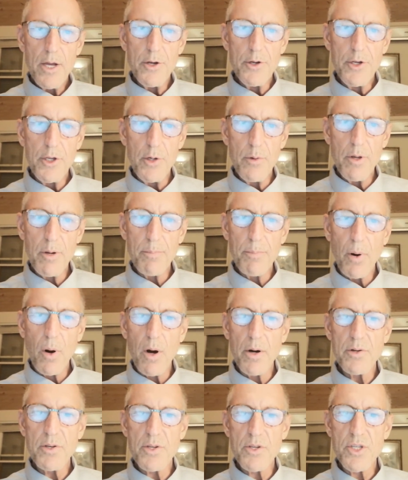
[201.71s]
Due in
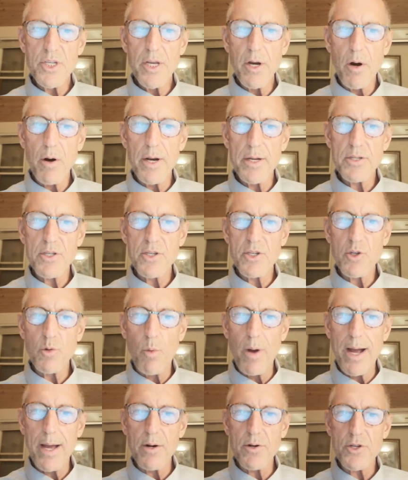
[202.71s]
part to CRS's
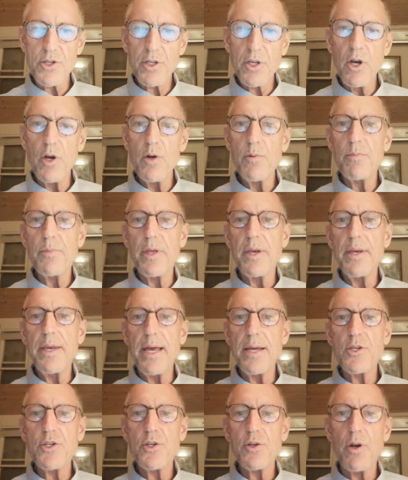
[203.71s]
wider scope, the
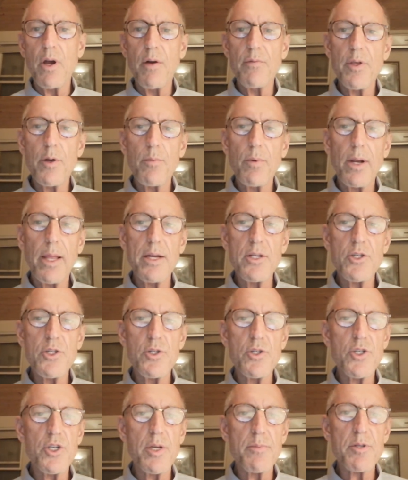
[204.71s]
nature of the
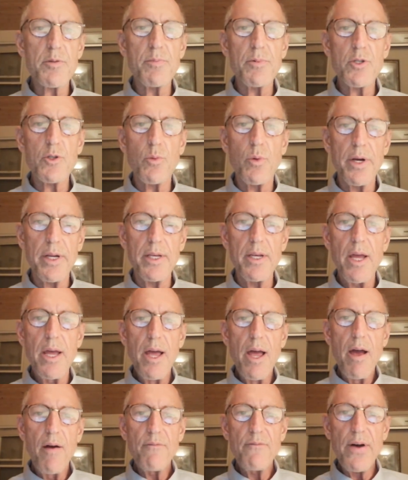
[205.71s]
relationships between
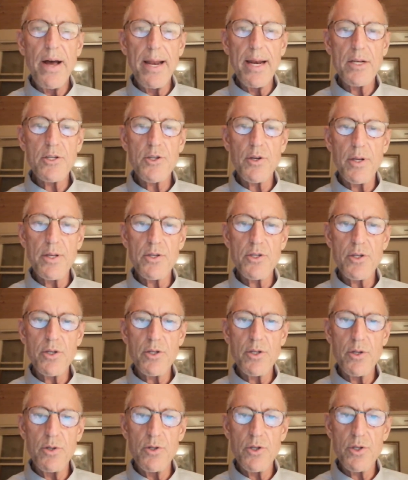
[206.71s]
financial
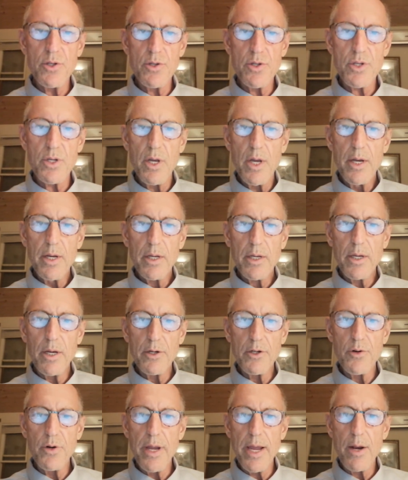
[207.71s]
institutions,
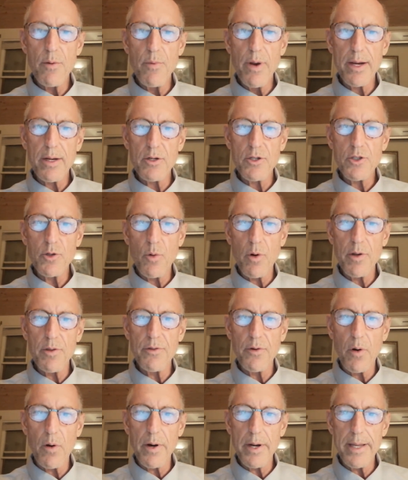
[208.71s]
country, and regulatory
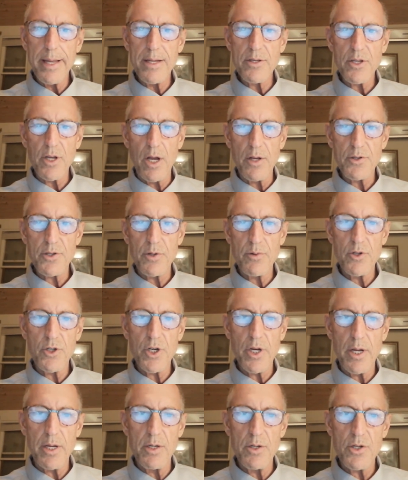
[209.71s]
authority has also
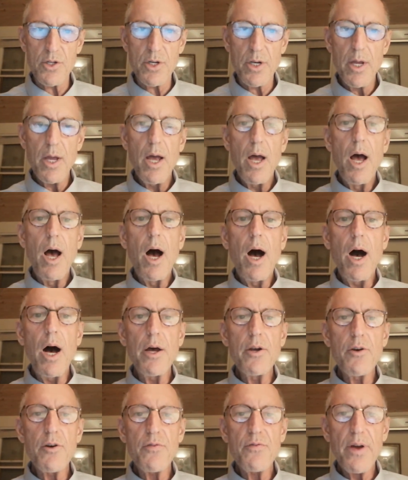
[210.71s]
changed.
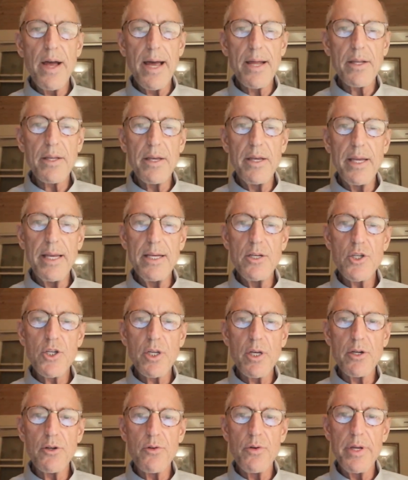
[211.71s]
Under FATCA, each
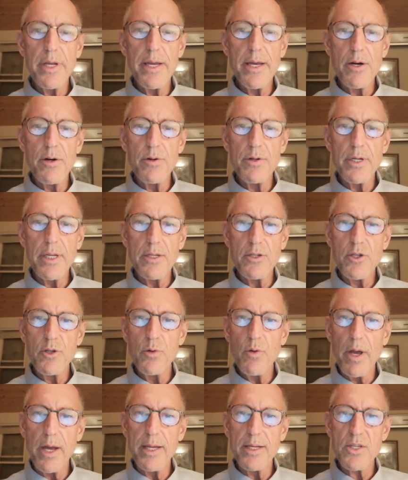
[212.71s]
country entered
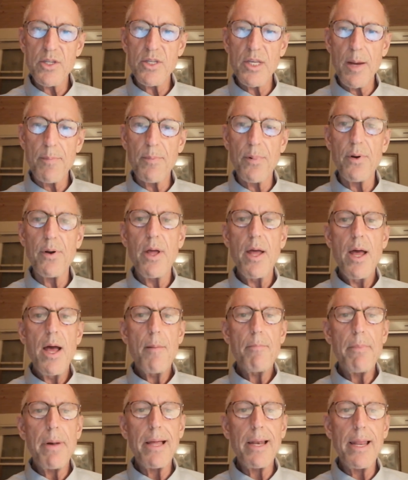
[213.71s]
into a separate
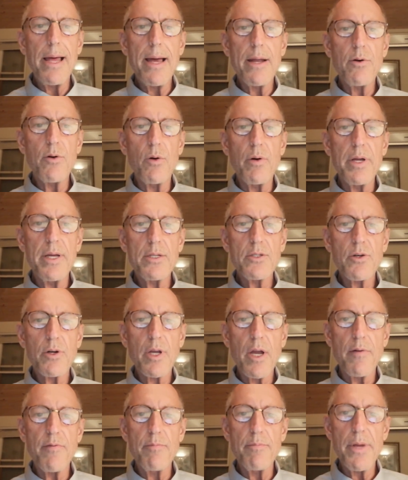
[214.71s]
bilateral
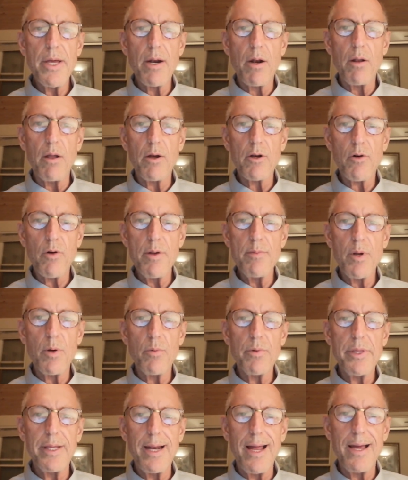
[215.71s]
intergovernmental agreement
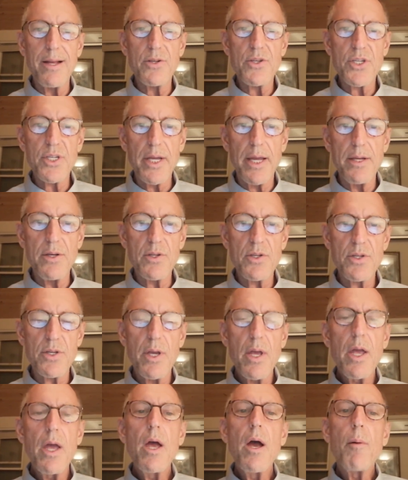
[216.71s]
with the United
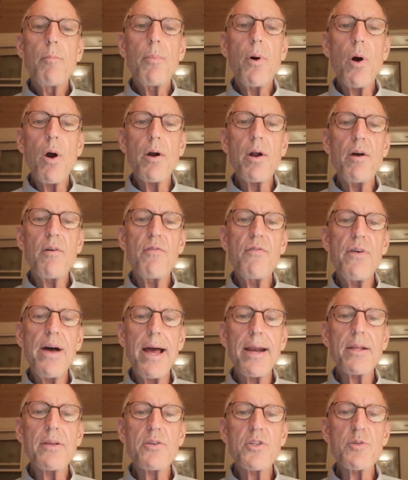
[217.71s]
States. Part of
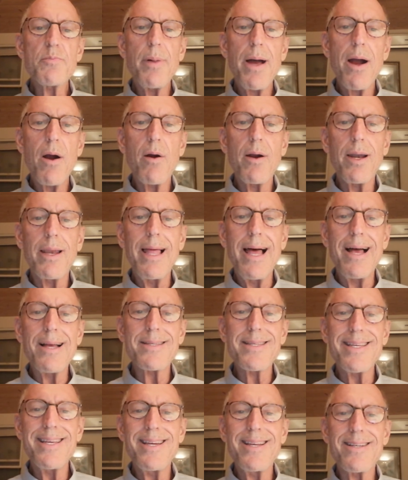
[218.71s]
FATCA's power
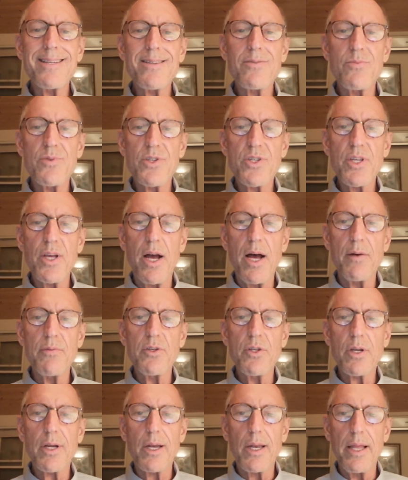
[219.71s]
lies in its resolve
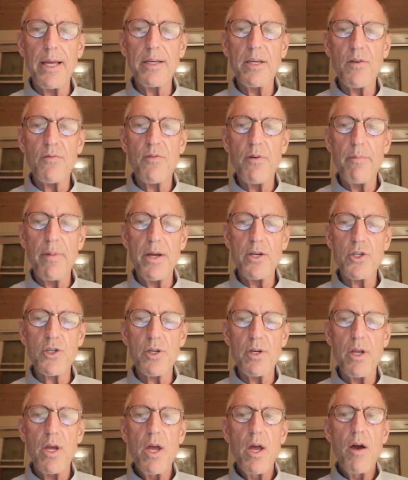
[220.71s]
to collect
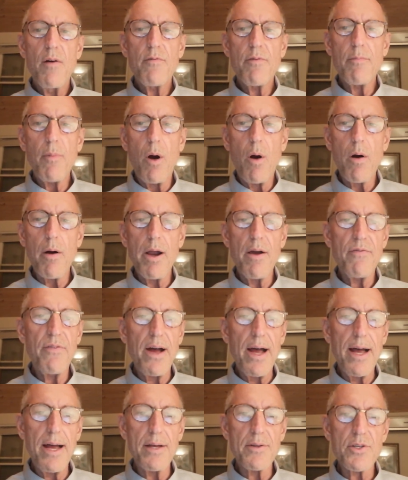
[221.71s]
information from
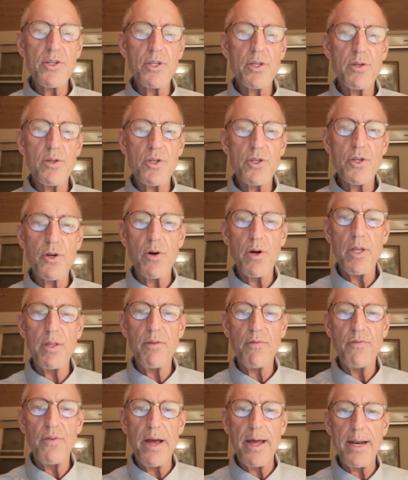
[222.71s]
RFIs concerning the
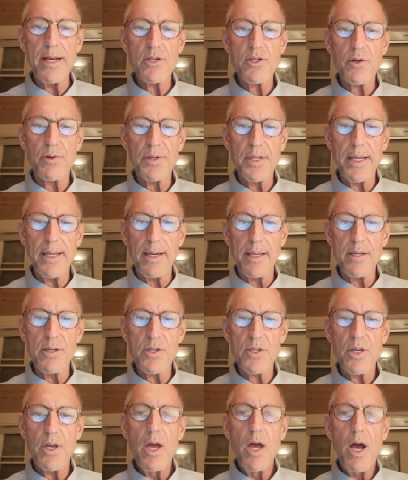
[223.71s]
financial
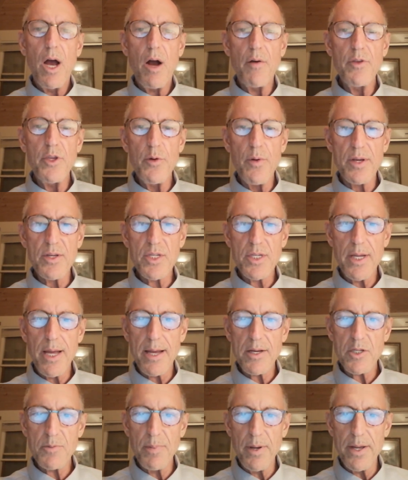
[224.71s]
dealings of U.S.
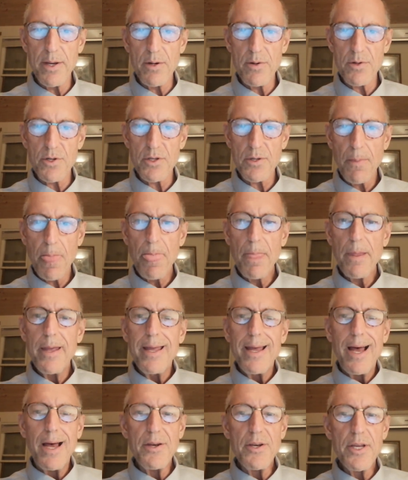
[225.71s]
taxpayers.
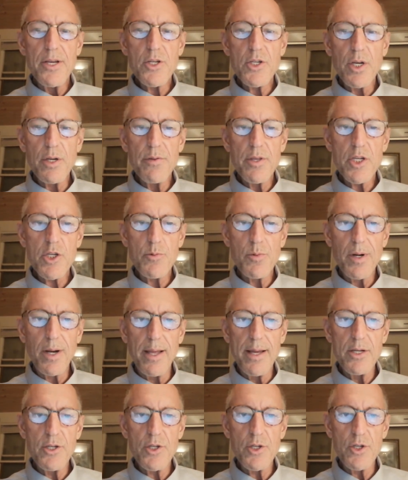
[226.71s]
Initially, this
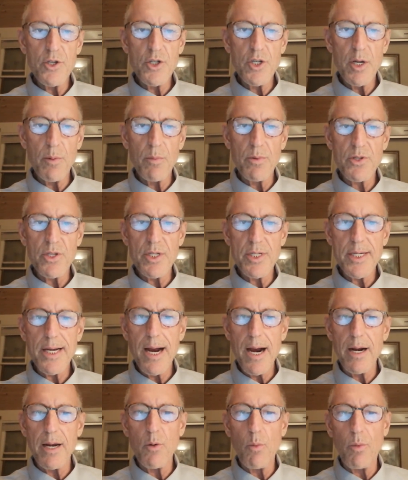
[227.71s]
relationship was
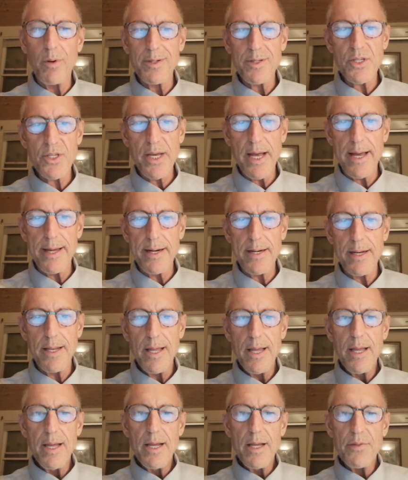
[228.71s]
entirely one-sided.
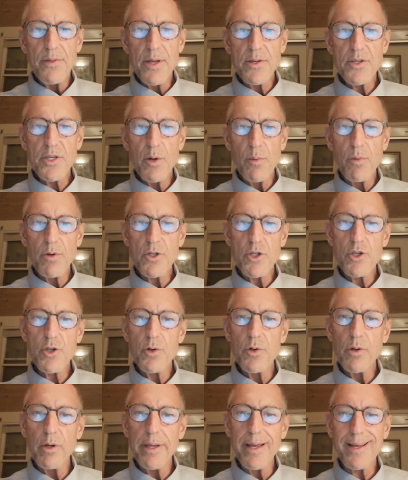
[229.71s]
Thus, it was
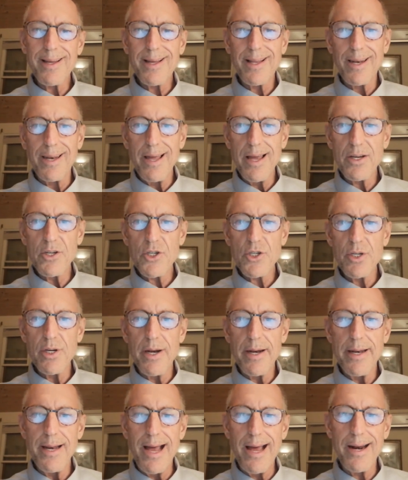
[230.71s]
truly a
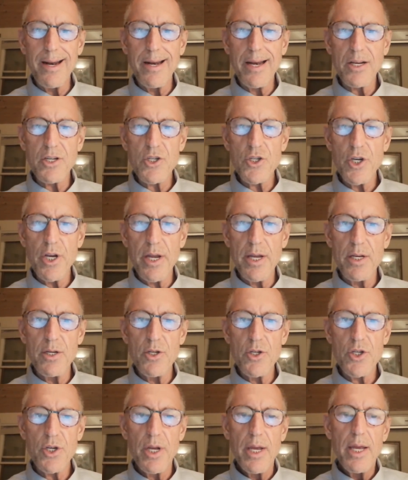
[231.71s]
collection, not an
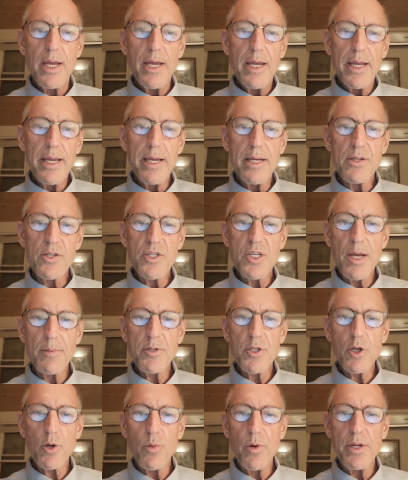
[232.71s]
exchange. In
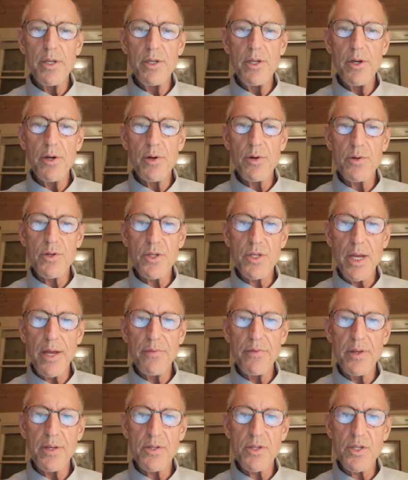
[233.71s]
subsequent years, at
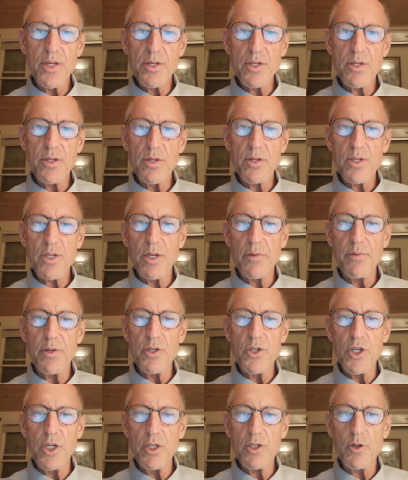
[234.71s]
the insistence of the
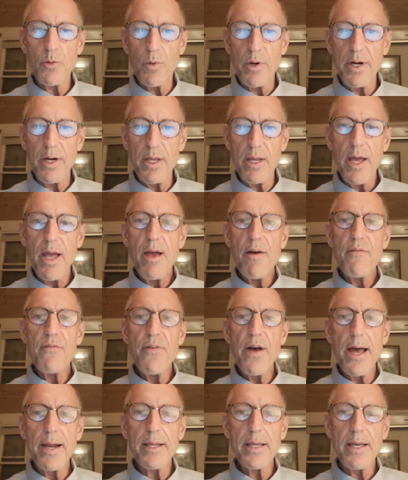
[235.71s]
G20,
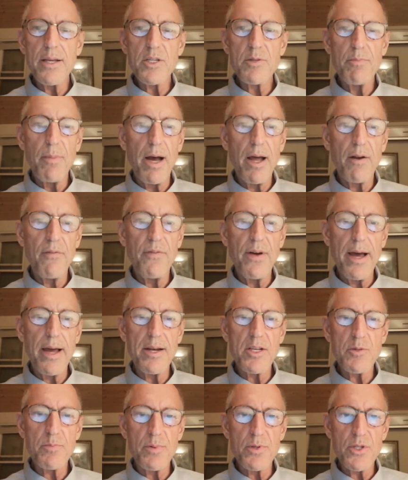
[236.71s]
FATCA has modified
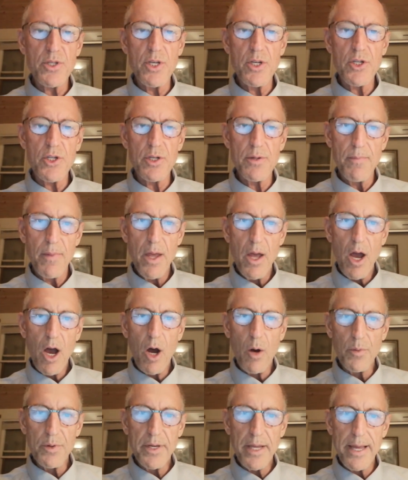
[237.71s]
its position
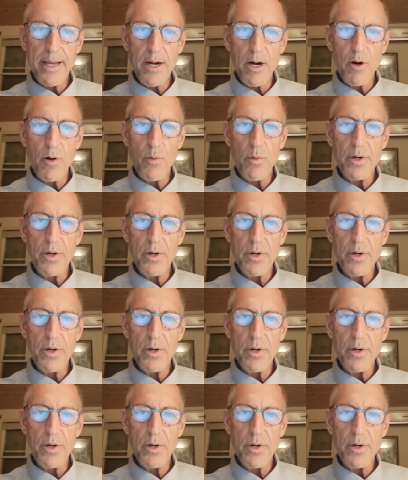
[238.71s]
on data